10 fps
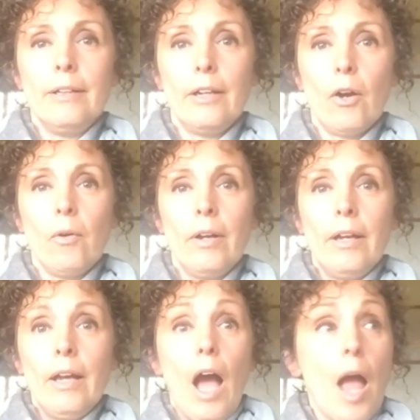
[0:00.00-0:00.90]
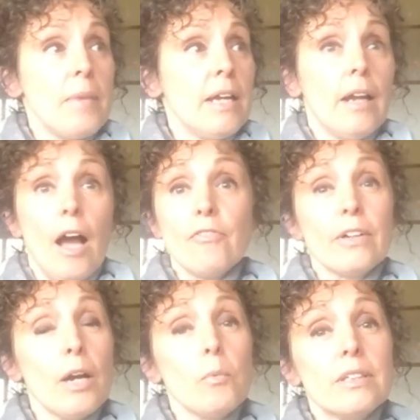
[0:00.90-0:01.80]
You know, I mean, I
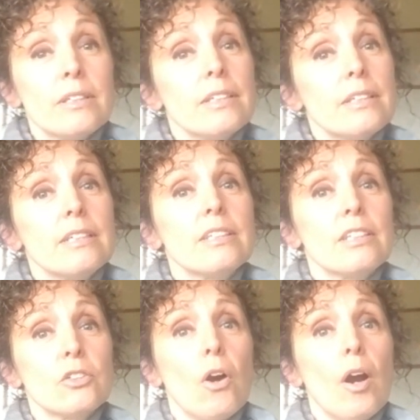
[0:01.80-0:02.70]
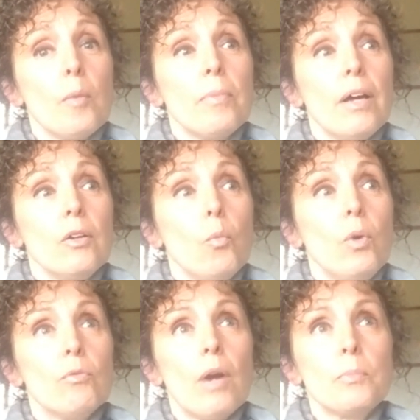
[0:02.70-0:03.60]
forget what the statistics are, but
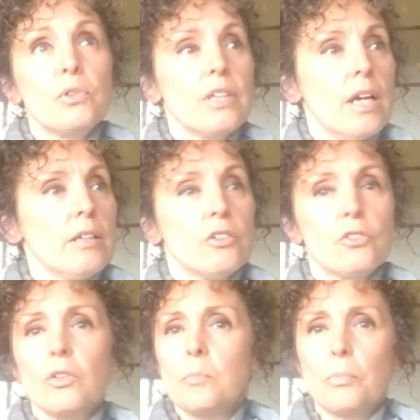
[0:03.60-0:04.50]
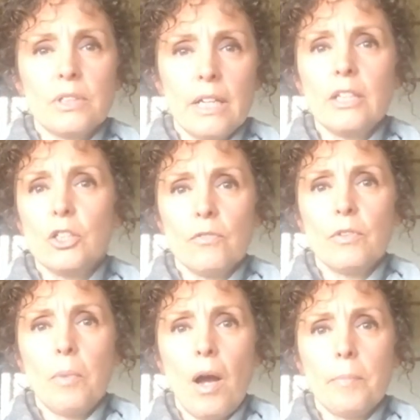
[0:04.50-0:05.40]
we represent a certain percentage of
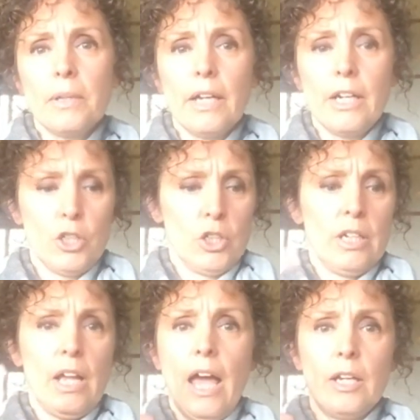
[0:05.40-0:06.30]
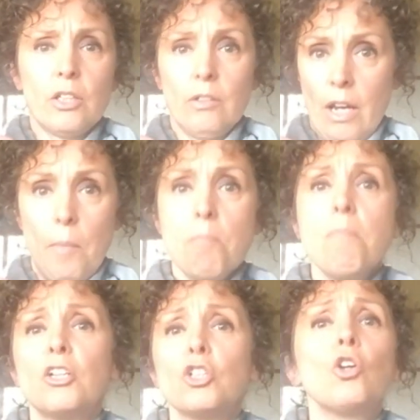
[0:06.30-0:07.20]
the population and a
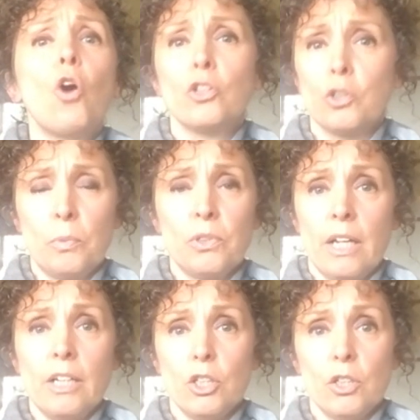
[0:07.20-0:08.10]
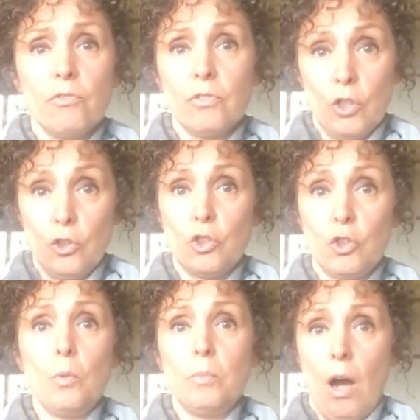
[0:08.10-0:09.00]
much larger percentage of
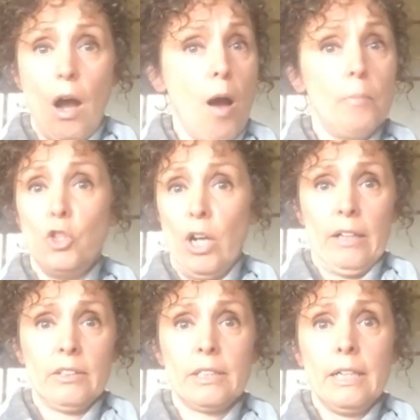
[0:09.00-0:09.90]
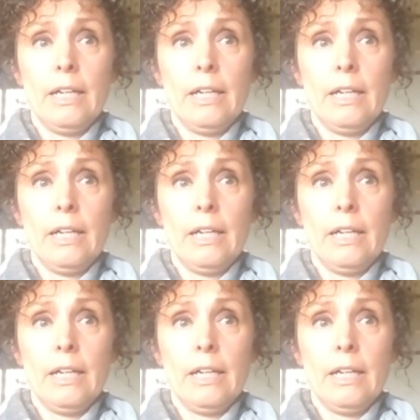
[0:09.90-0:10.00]
consumed objects.